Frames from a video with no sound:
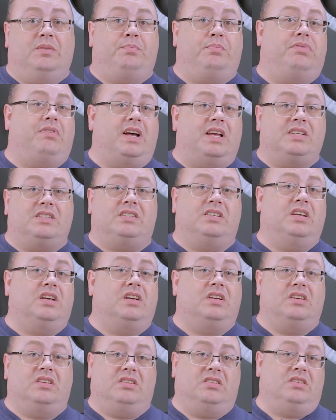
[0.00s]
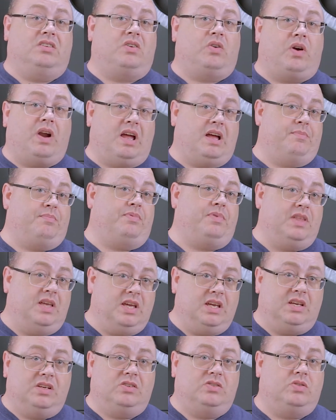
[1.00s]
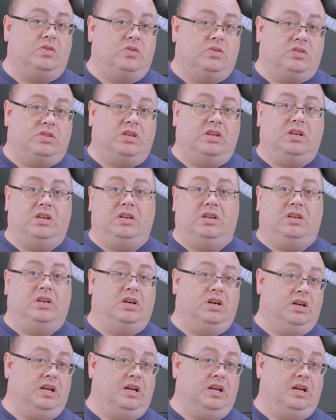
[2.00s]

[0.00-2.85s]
plastic crap things you see